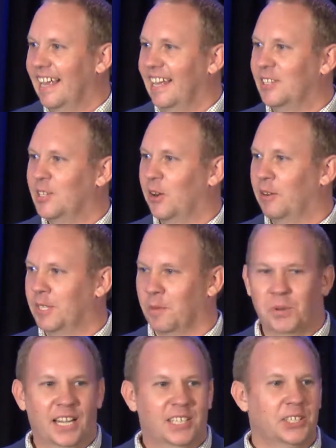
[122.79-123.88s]
And so it was a
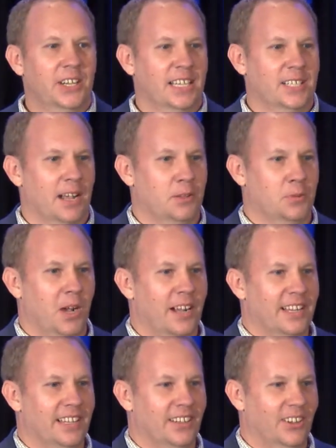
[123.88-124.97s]
pleasure as I was
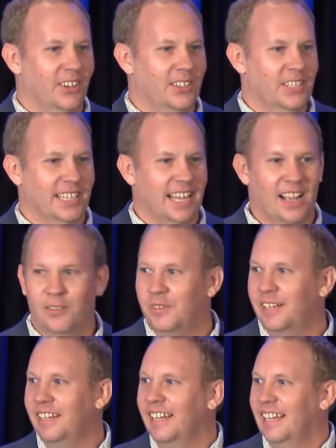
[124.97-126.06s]
walking the halls in
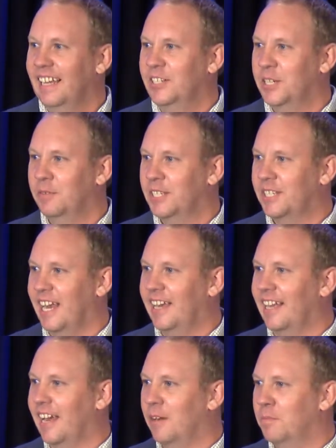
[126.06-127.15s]
Calvin, and she was
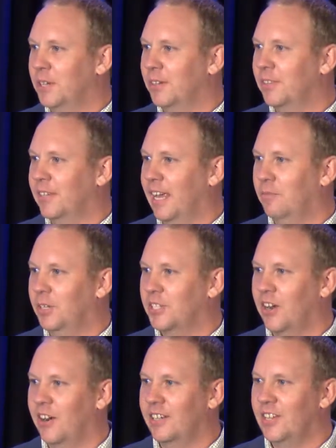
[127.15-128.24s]
standing at a booth, and we
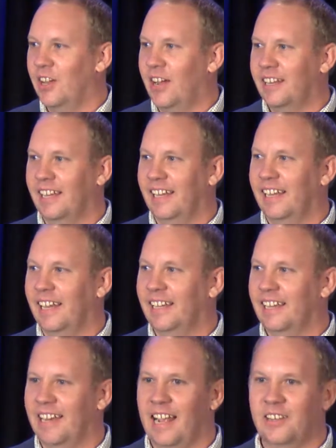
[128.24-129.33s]
started talking and
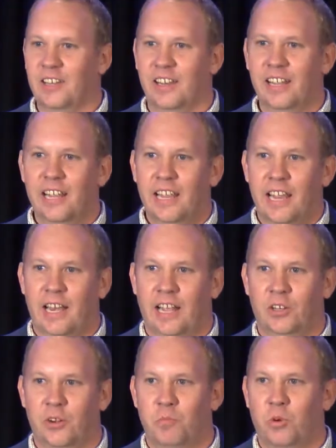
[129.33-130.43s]
connected, and I
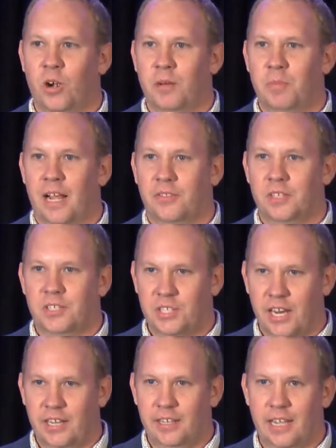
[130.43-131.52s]
learned more about the
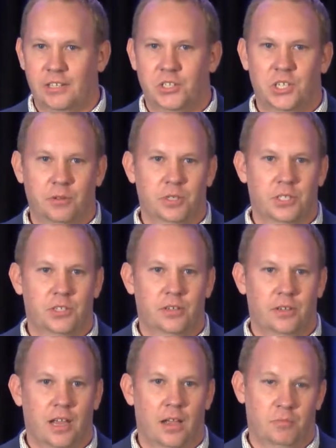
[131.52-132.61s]
study that she
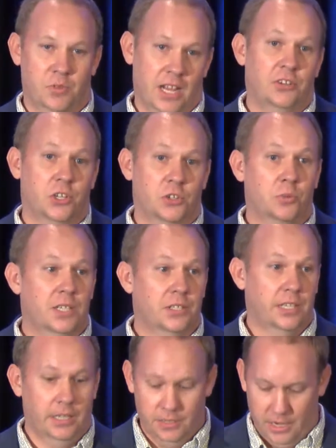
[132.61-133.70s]
had just
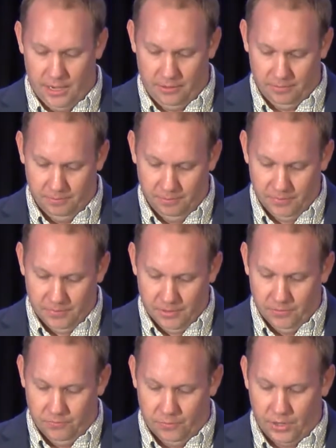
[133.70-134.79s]
recently done
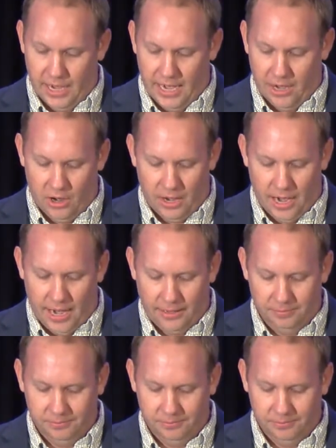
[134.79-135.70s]
for ARI.